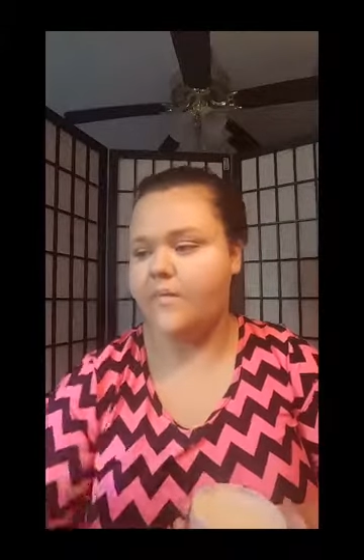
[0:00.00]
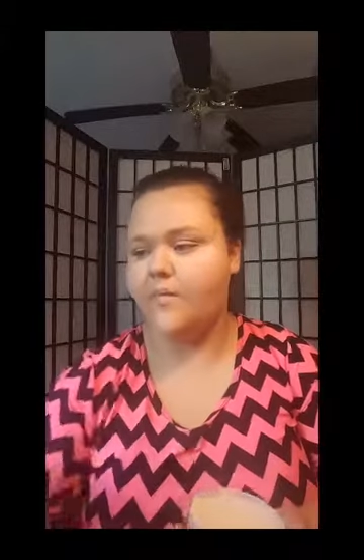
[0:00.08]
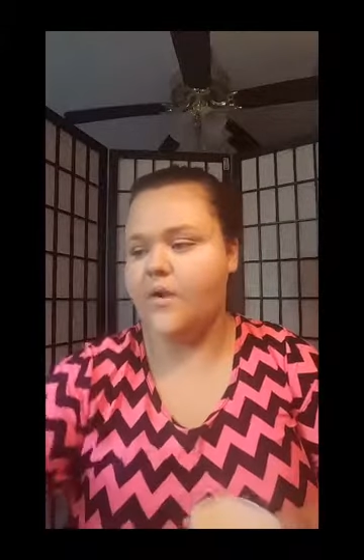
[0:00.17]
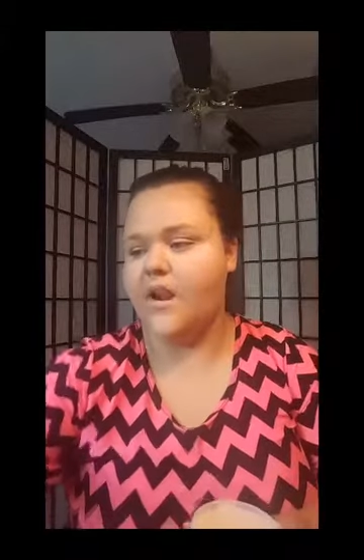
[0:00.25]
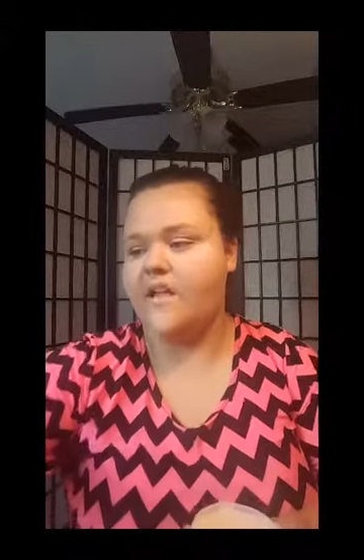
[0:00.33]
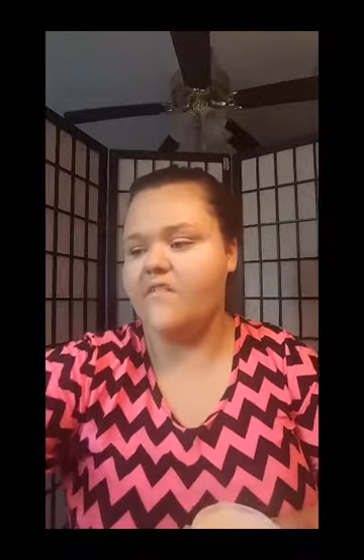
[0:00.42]

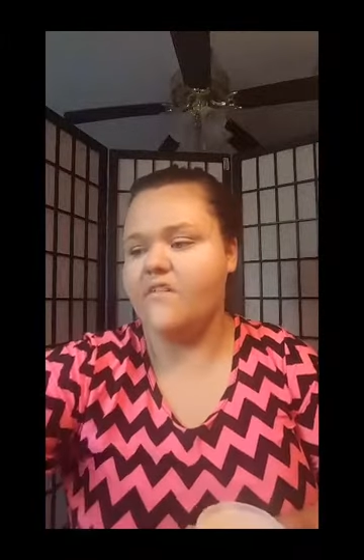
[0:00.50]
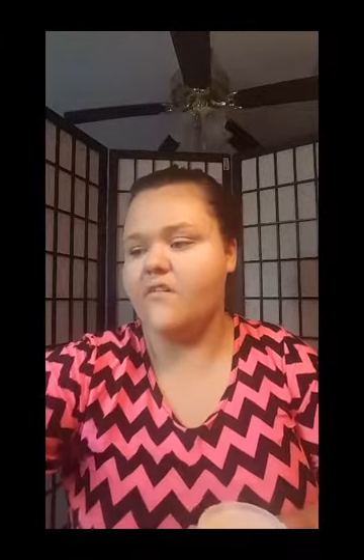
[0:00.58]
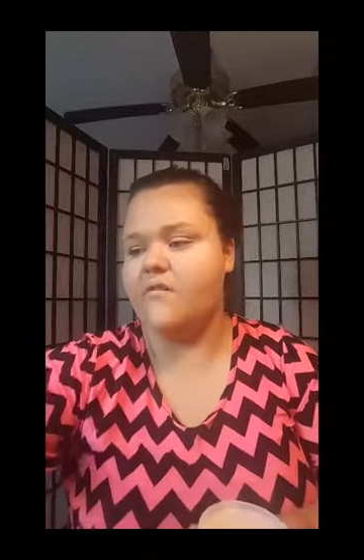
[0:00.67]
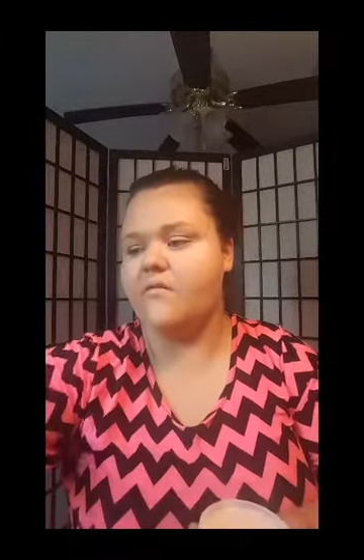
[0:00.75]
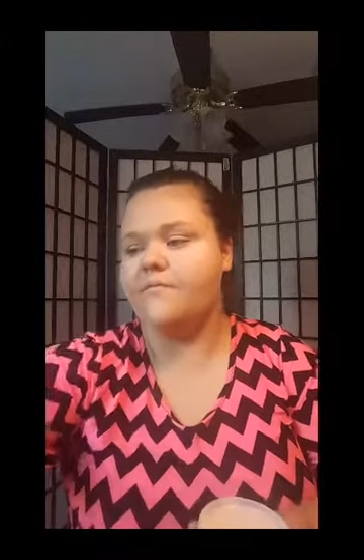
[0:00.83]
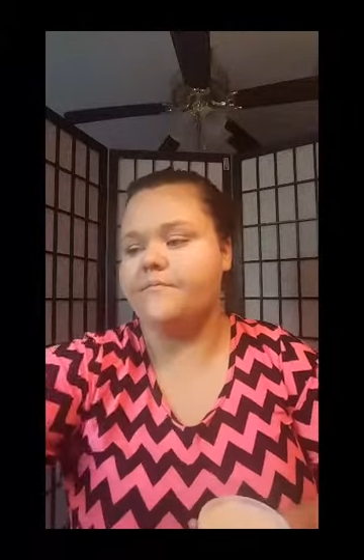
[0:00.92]
But what I
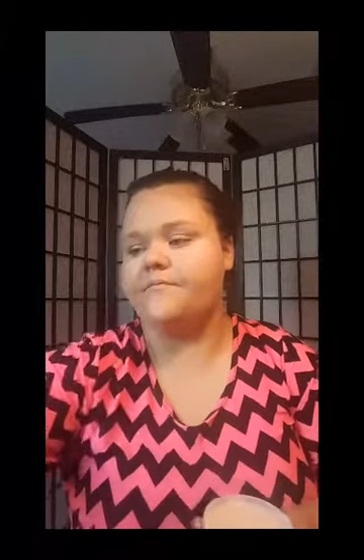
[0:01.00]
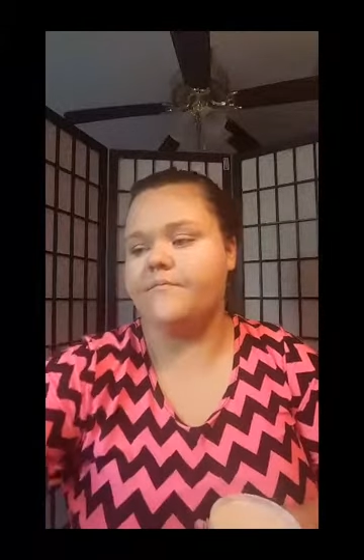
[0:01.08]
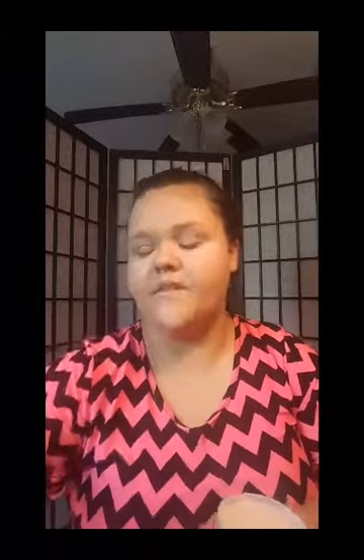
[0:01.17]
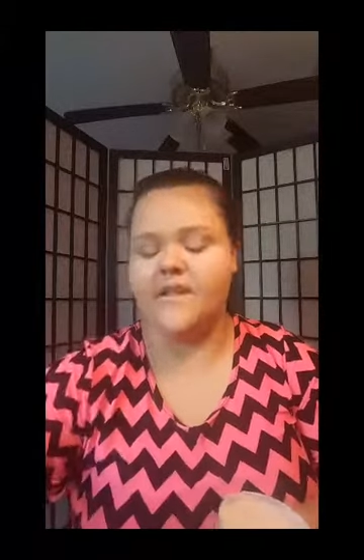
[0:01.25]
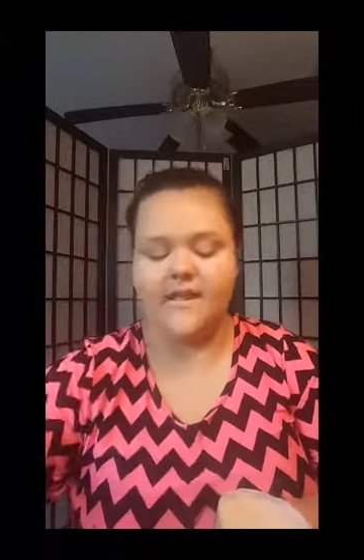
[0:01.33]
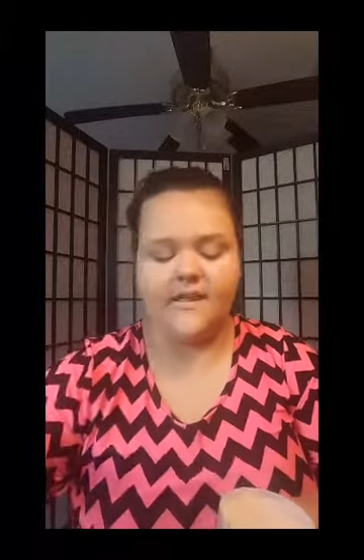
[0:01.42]
do
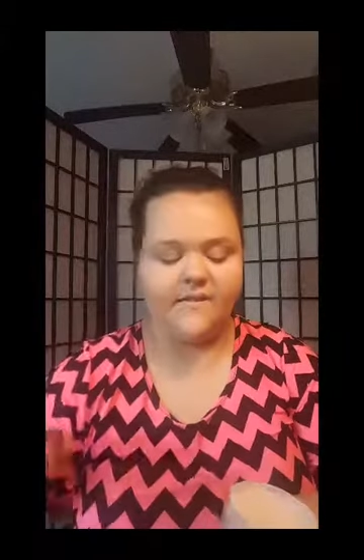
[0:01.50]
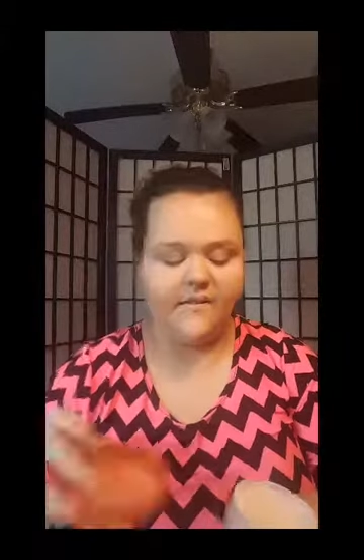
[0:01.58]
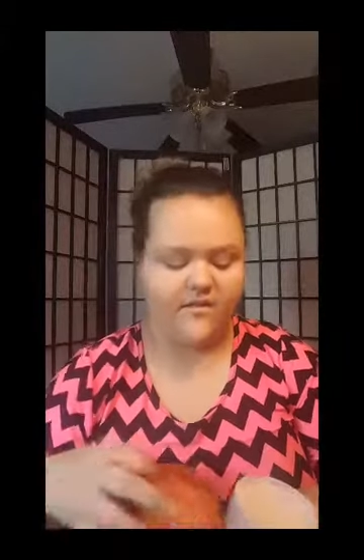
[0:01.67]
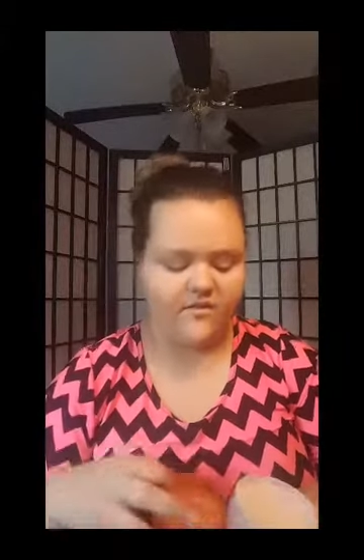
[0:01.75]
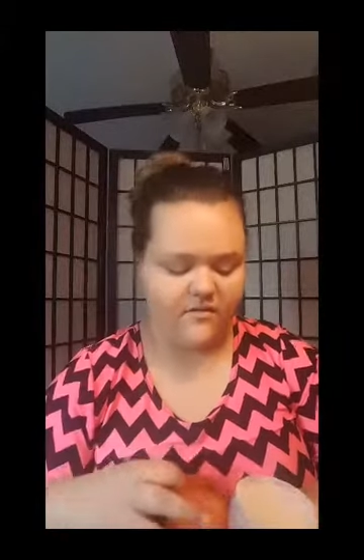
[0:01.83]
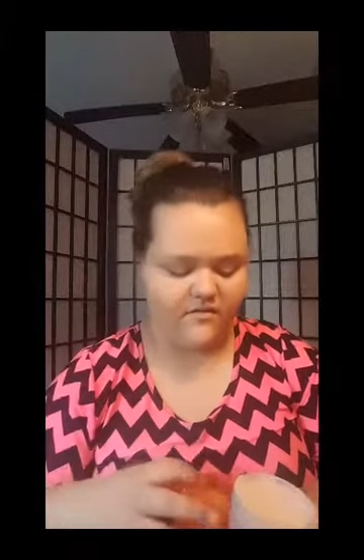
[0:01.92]

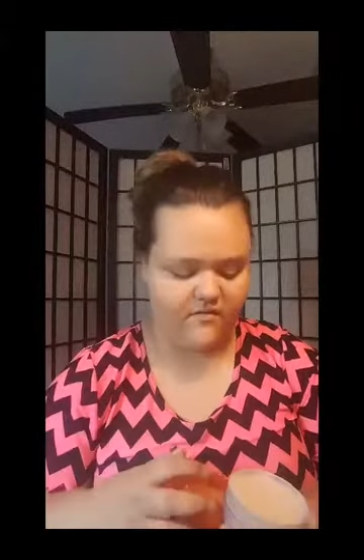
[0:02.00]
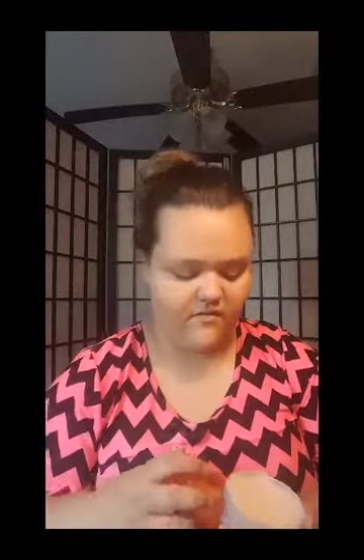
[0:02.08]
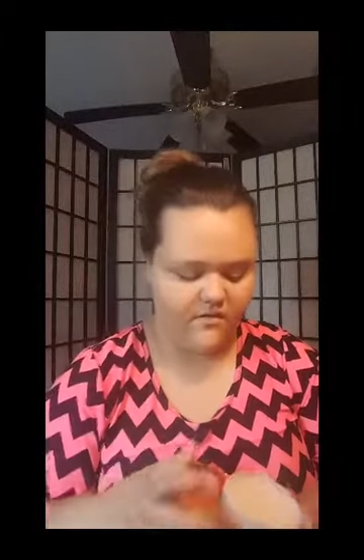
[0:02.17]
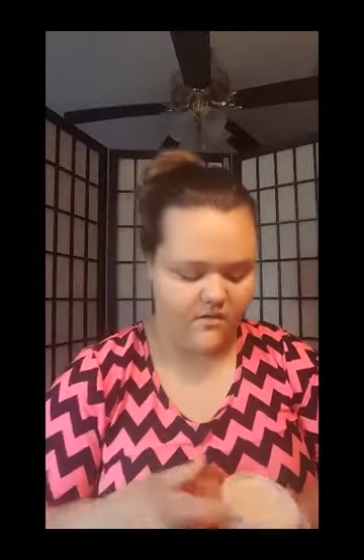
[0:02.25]
is